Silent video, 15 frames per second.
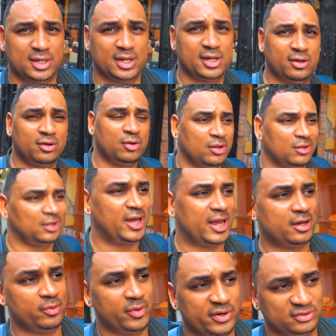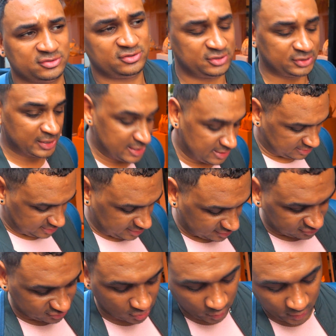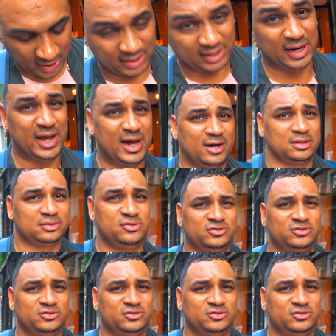like they're a lot lighter, whereas these are quite loud.